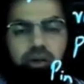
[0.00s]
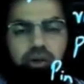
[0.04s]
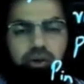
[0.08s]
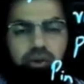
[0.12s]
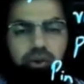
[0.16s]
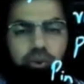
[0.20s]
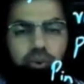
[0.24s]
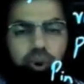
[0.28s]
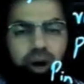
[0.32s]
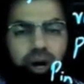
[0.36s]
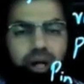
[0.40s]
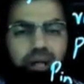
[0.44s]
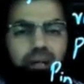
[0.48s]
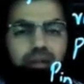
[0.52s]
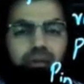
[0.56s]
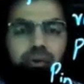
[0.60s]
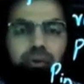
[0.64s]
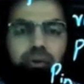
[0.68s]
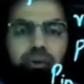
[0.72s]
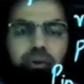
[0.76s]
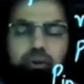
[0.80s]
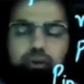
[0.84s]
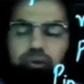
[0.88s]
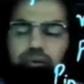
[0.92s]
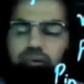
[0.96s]
So while
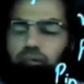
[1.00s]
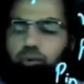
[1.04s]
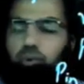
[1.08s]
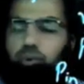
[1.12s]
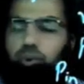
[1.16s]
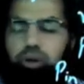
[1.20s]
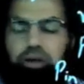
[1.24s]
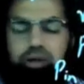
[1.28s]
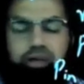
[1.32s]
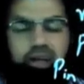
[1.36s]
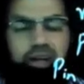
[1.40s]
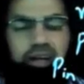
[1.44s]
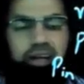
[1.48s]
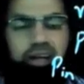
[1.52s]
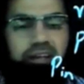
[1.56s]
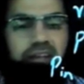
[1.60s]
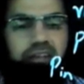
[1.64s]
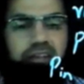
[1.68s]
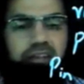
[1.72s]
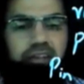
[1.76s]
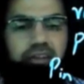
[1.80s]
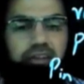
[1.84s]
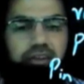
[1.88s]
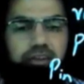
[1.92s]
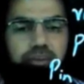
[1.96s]
your voltage
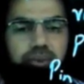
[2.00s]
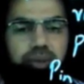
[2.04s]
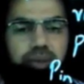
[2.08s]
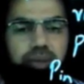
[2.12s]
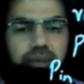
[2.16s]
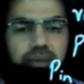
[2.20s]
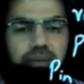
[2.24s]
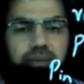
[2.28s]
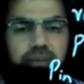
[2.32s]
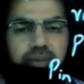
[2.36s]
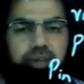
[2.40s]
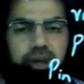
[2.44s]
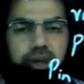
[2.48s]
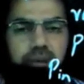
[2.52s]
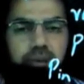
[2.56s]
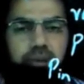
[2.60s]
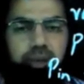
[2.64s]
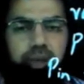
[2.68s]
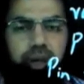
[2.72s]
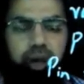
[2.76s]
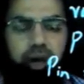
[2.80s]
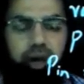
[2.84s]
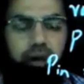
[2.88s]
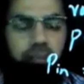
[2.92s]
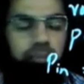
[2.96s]
is being stepped
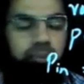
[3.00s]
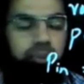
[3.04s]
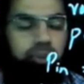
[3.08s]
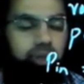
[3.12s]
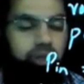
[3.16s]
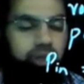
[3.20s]
up,